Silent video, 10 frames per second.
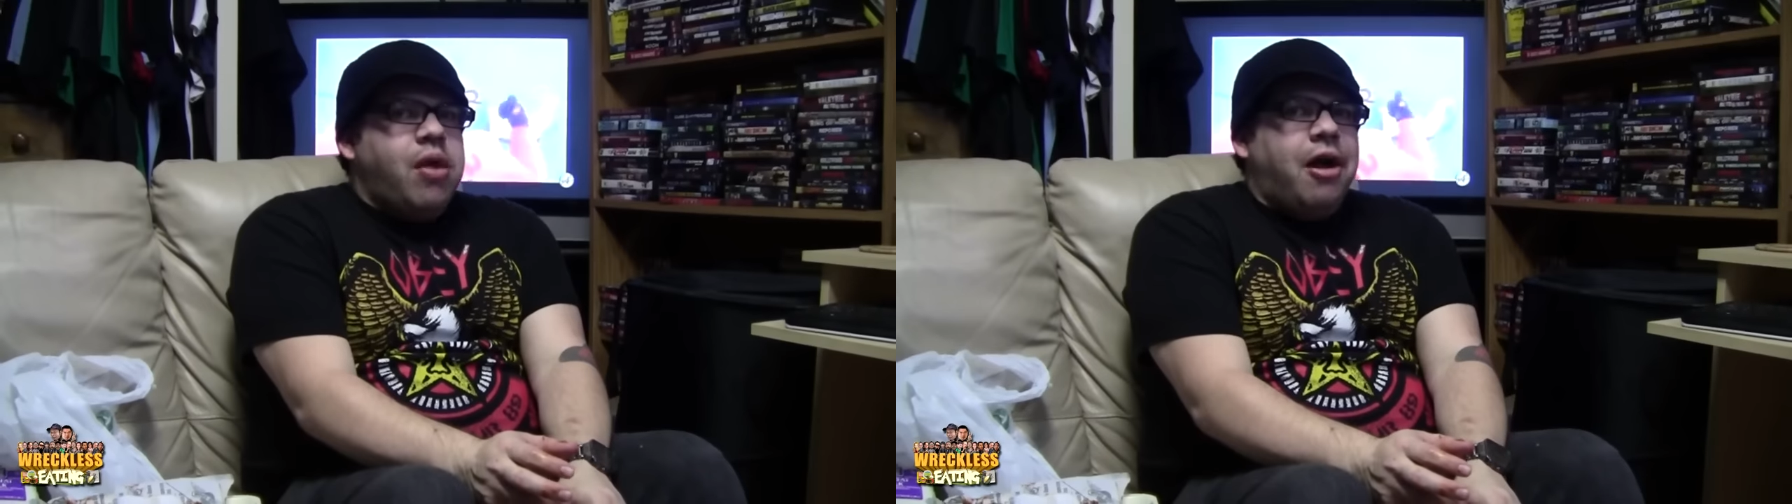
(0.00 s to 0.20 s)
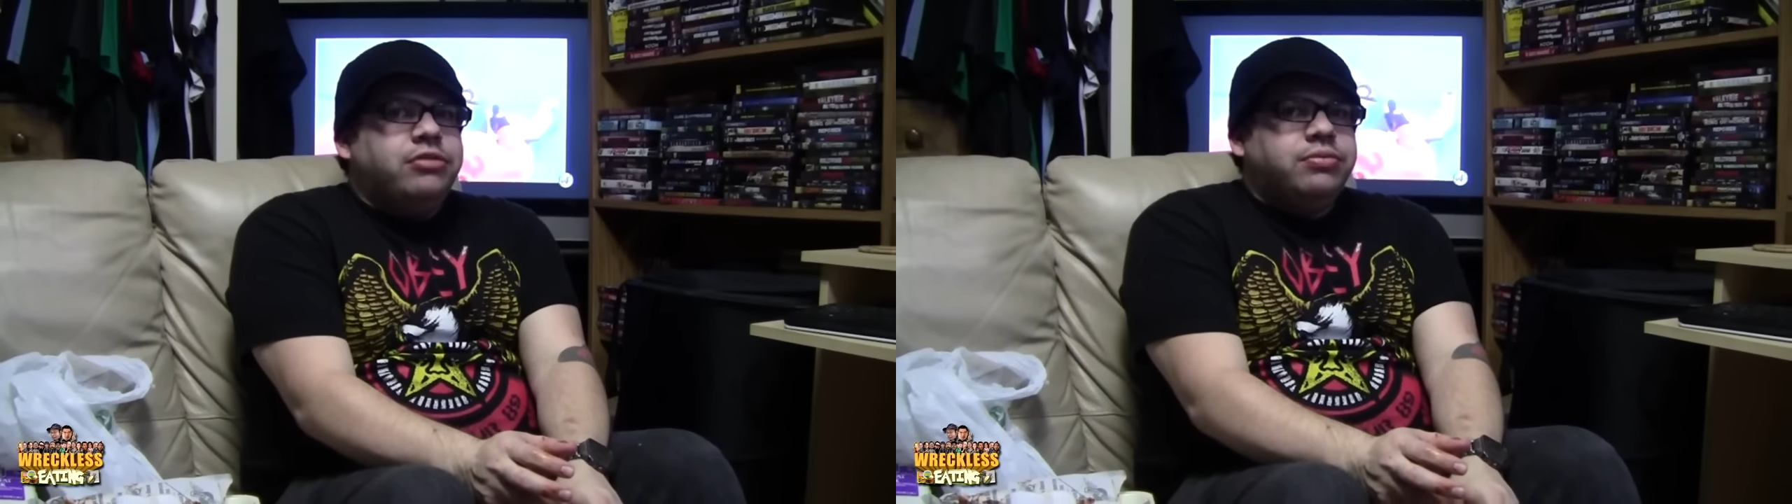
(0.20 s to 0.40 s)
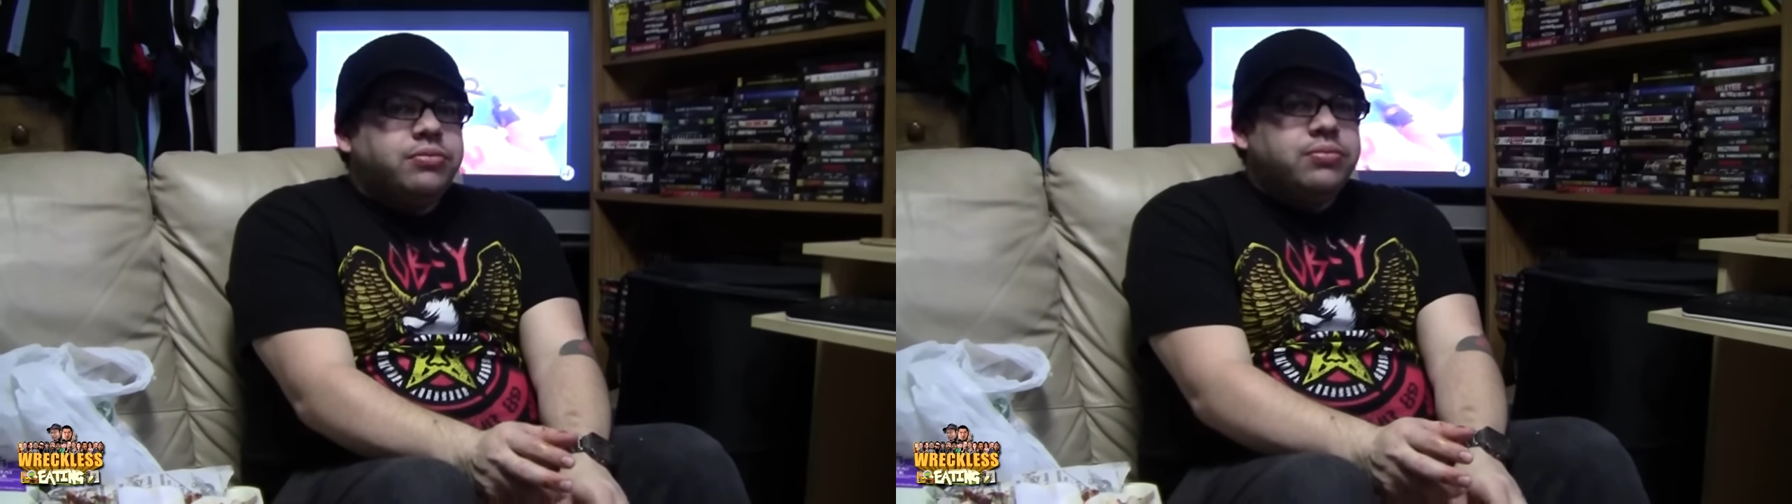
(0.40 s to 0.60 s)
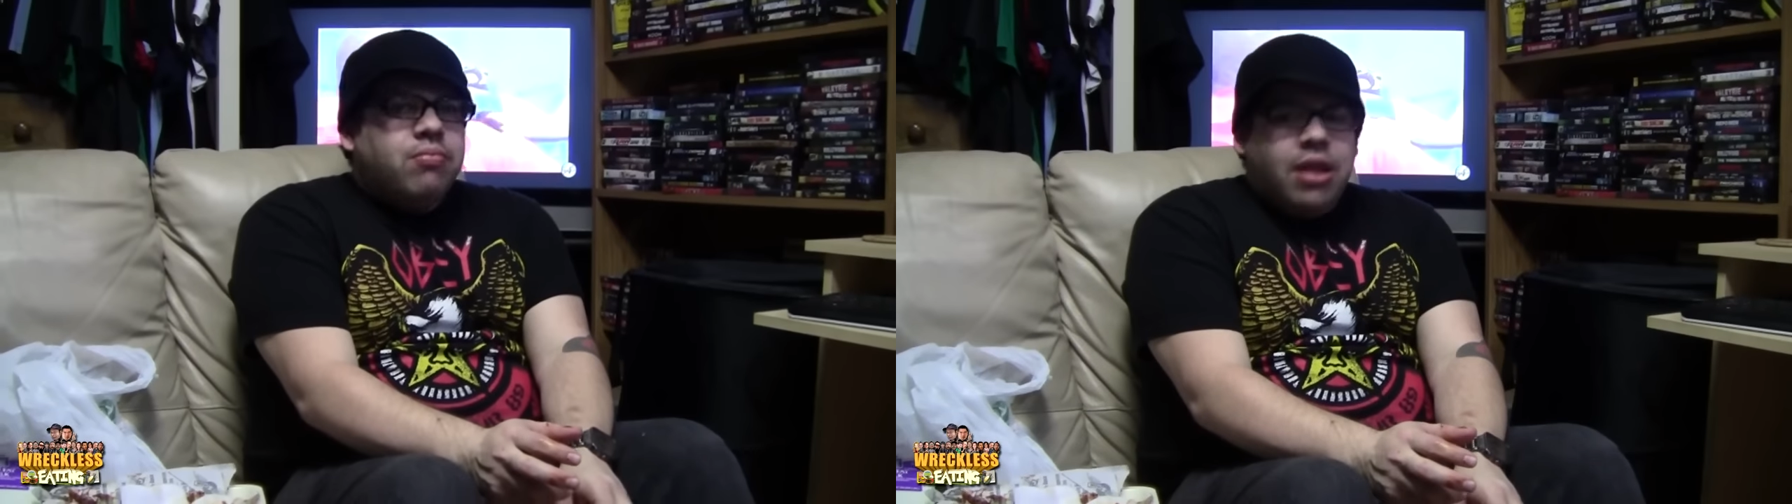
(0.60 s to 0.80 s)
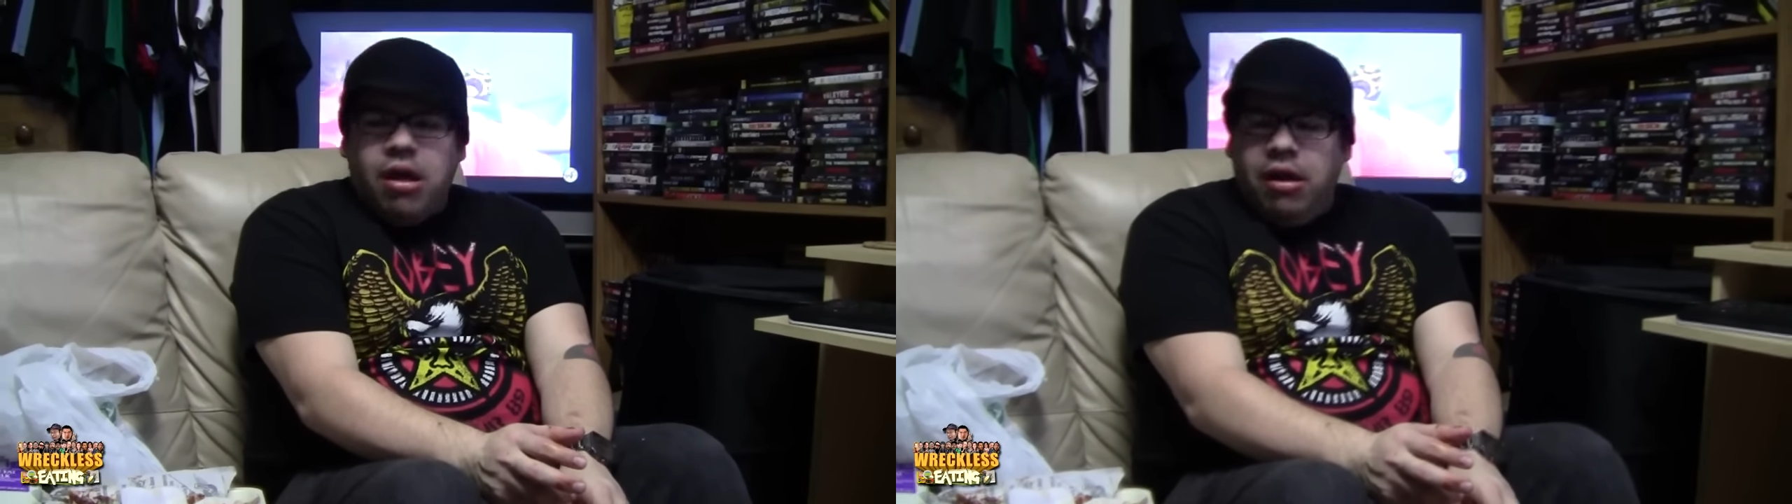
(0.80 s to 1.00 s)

milk prepared?